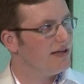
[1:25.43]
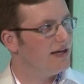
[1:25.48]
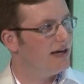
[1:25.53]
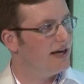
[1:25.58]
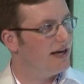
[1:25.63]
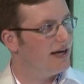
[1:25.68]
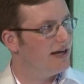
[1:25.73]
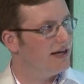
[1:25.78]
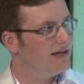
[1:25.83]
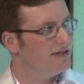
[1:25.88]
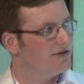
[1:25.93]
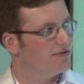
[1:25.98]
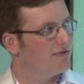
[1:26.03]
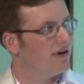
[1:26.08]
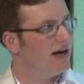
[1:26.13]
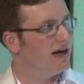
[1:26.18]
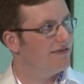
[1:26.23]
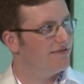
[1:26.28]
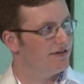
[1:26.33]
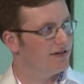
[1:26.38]
a
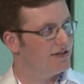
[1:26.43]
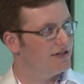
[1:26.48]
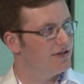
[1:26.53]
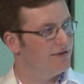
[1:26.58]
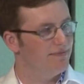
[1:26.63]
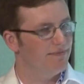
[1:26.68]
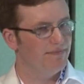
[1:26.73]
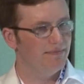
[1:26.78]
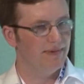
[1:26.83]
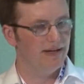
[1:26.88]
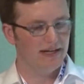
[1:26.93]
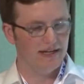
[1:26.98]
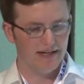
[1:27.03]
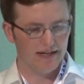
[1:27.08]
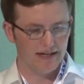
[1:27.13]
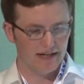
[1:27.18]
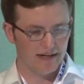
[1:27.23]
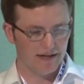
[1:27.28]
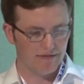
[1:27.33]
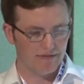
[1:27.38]
driver to meet
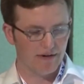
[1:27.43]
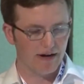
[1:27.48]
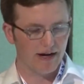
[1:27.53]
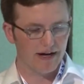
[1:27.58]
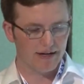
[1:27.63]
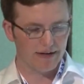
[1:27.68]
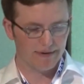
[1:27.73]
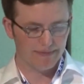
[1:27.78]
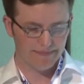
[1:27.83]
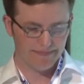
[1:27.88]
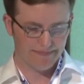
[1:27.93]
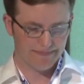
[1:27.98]
a rider.